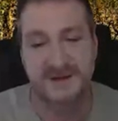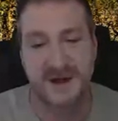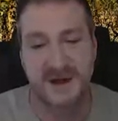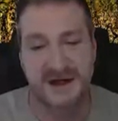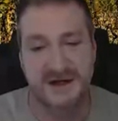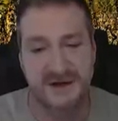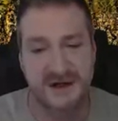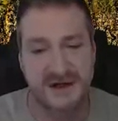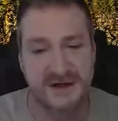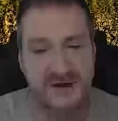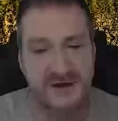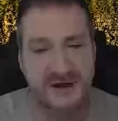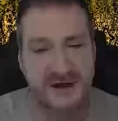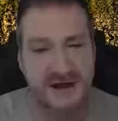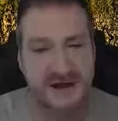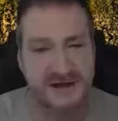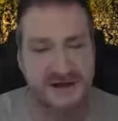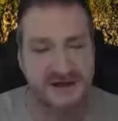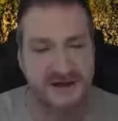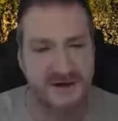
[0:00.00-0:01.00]
But SpeedTree
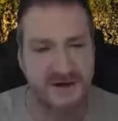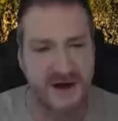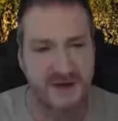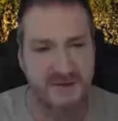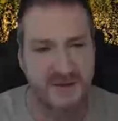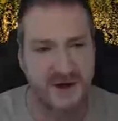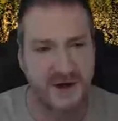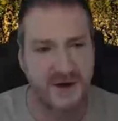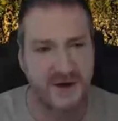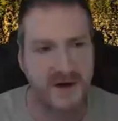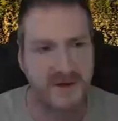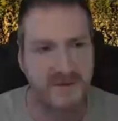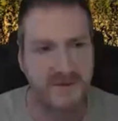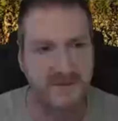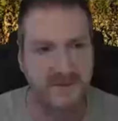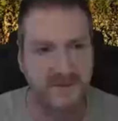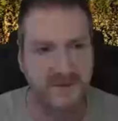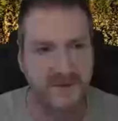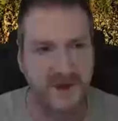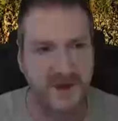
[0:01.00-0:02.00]
truly is, it's a great program.
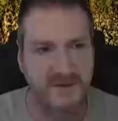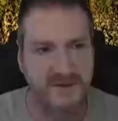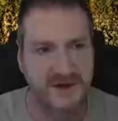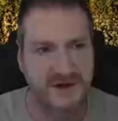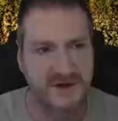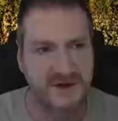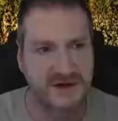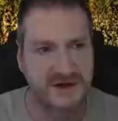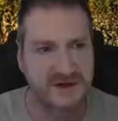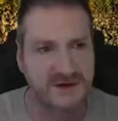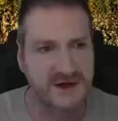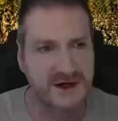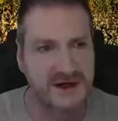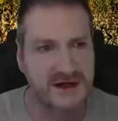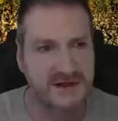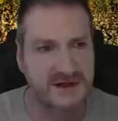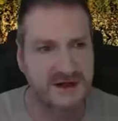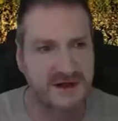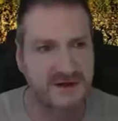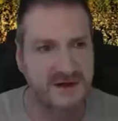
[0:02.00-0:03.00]
If you're doing
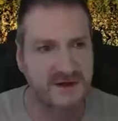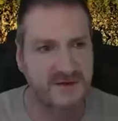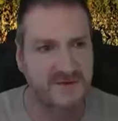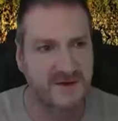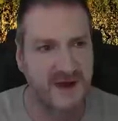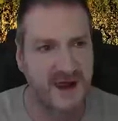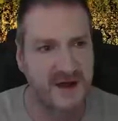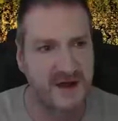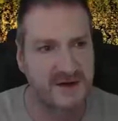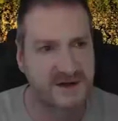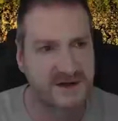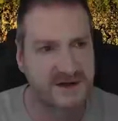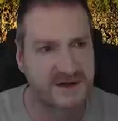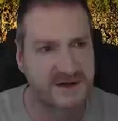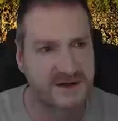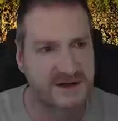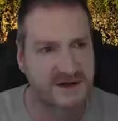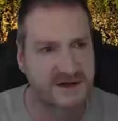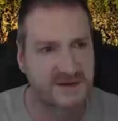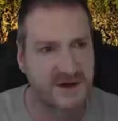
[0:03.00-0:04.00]
trees, you're doing flowers,
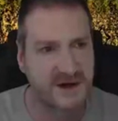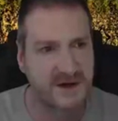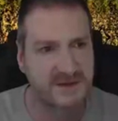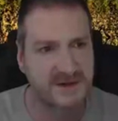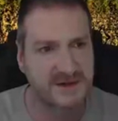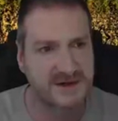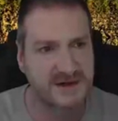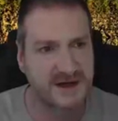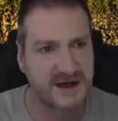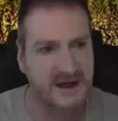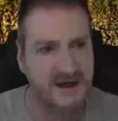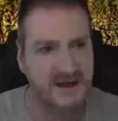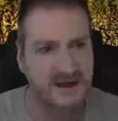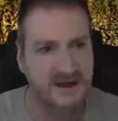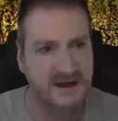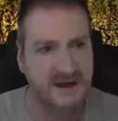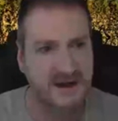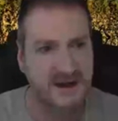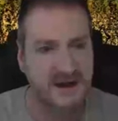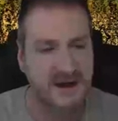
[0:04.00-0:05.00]
you're doing shrubs, uh,
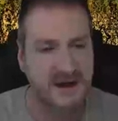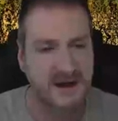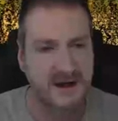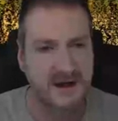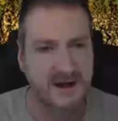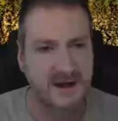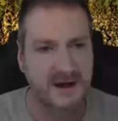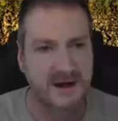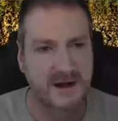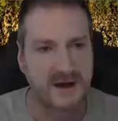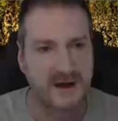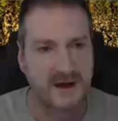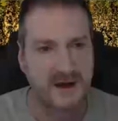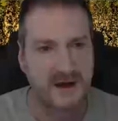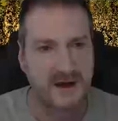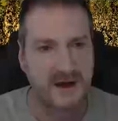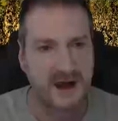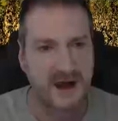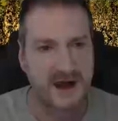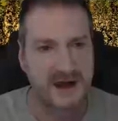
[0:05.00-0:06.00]

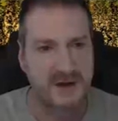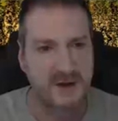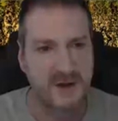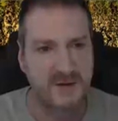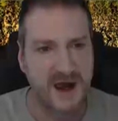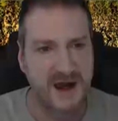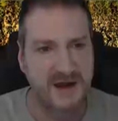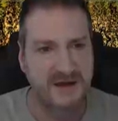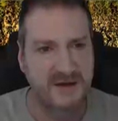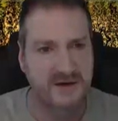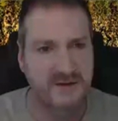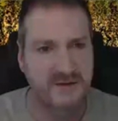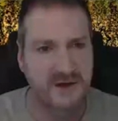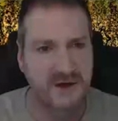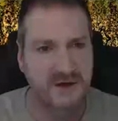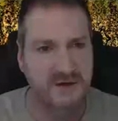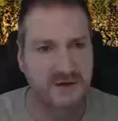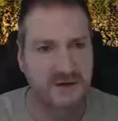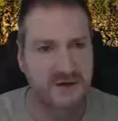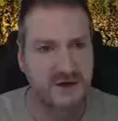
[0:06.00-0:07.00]
and you want to make
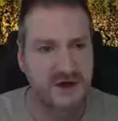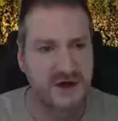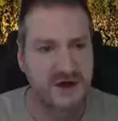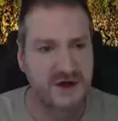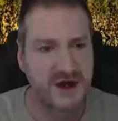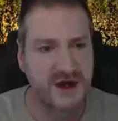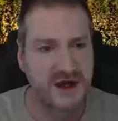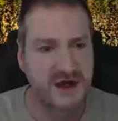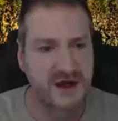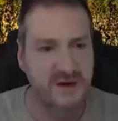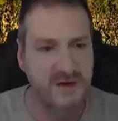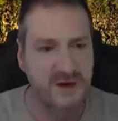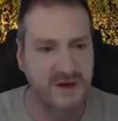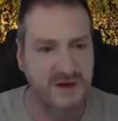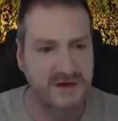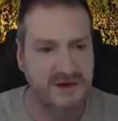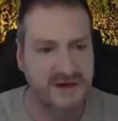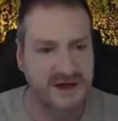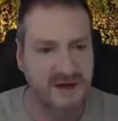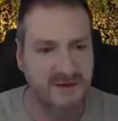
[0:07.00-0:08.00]
them look unique, you
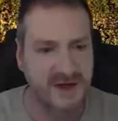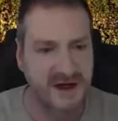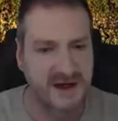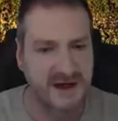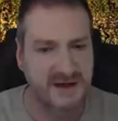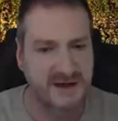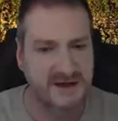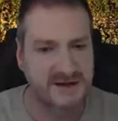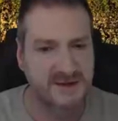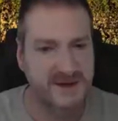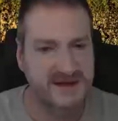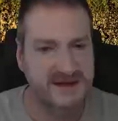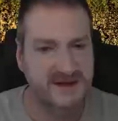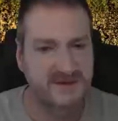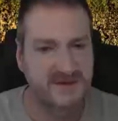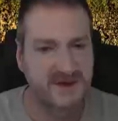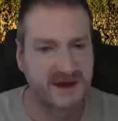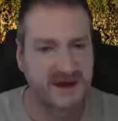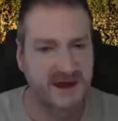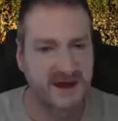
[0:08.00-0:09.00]
want something
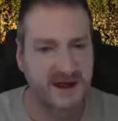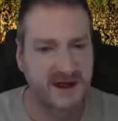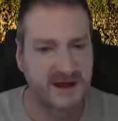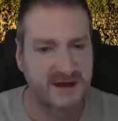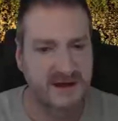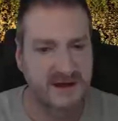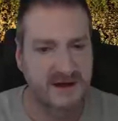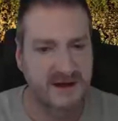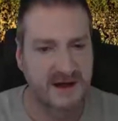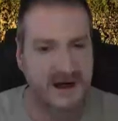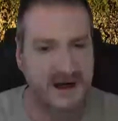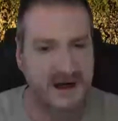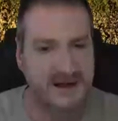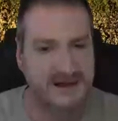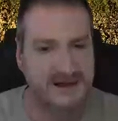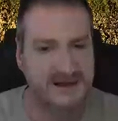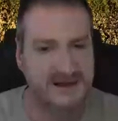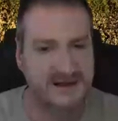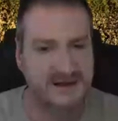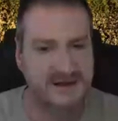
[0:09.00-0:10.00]
specific, uh,
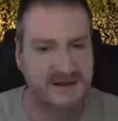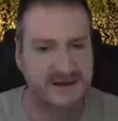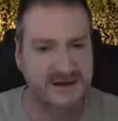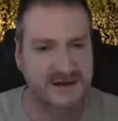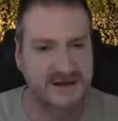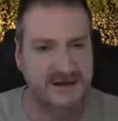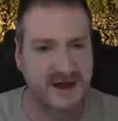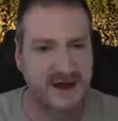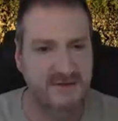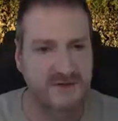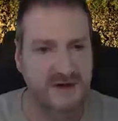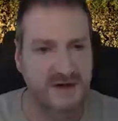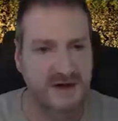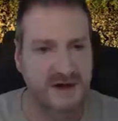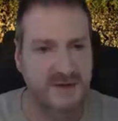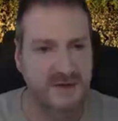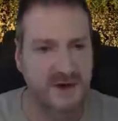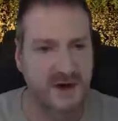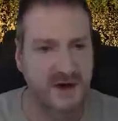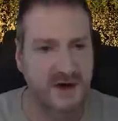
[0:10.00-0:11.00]
it's
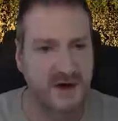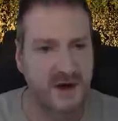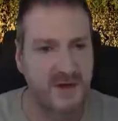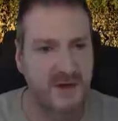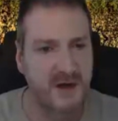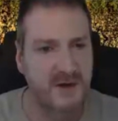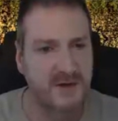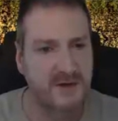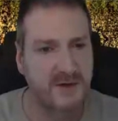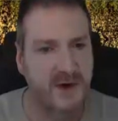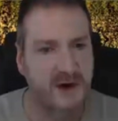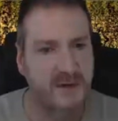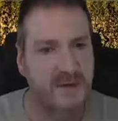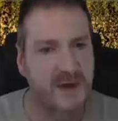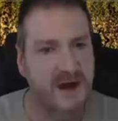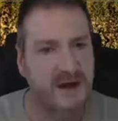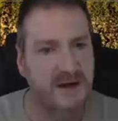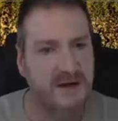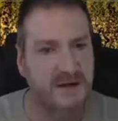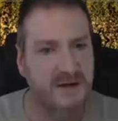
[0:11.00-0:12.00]
definitely the program I would
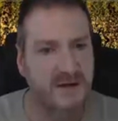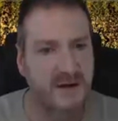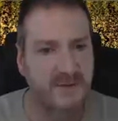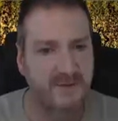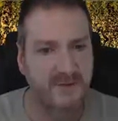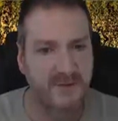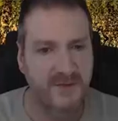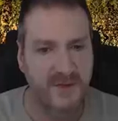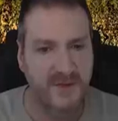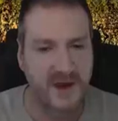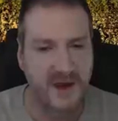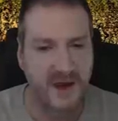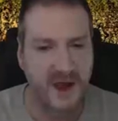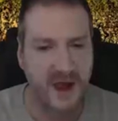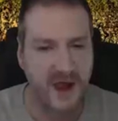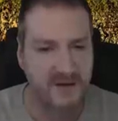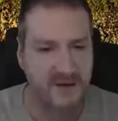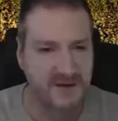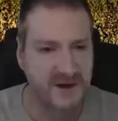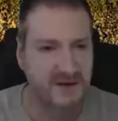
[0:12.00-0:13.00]
recommend
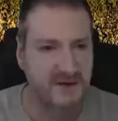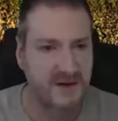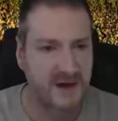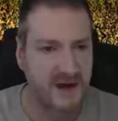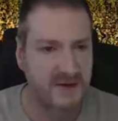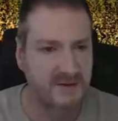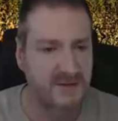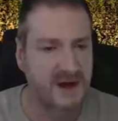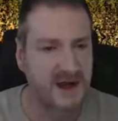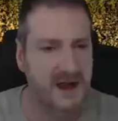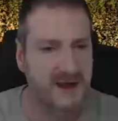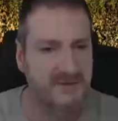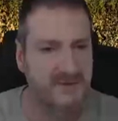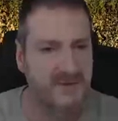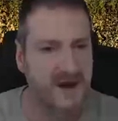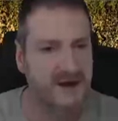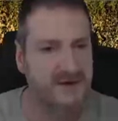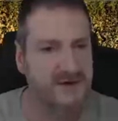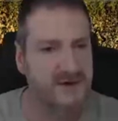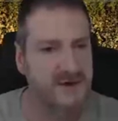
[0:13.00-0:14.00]
over uh, Plant
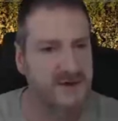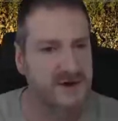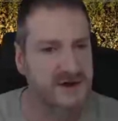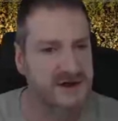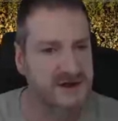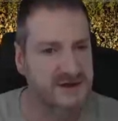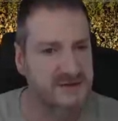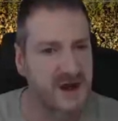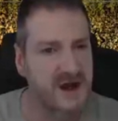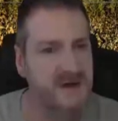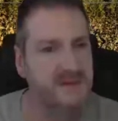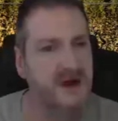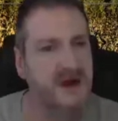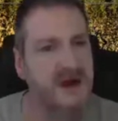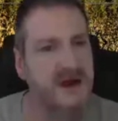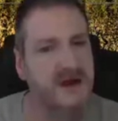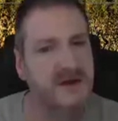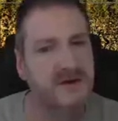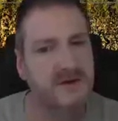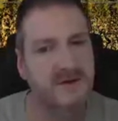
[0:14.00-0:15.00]
Factory, which is made
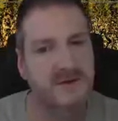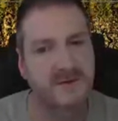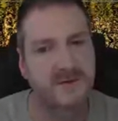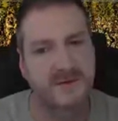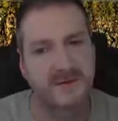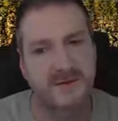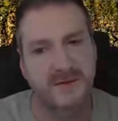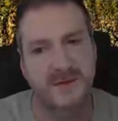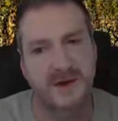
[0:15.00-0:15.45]
by E-on.